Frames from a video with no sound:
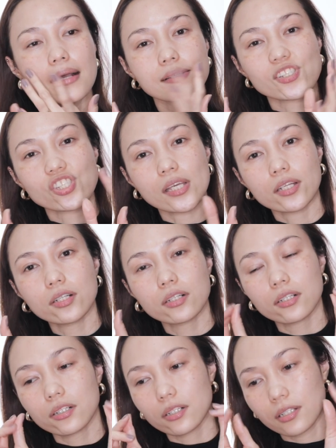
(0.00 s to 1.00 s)

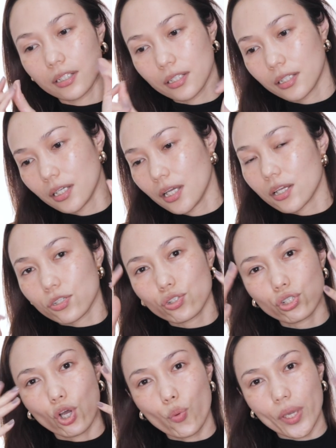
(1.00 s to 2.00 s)
subtle
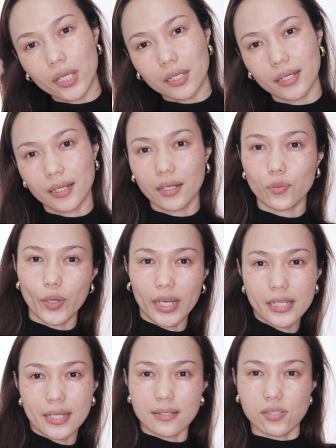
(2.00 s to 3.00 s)
glowing
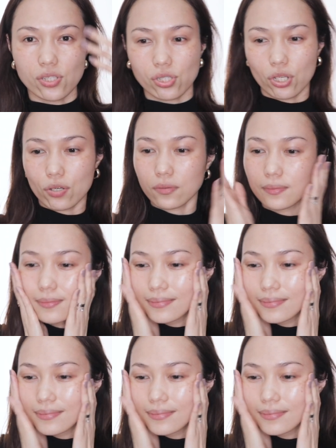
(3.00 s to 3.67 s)
radiance, you know?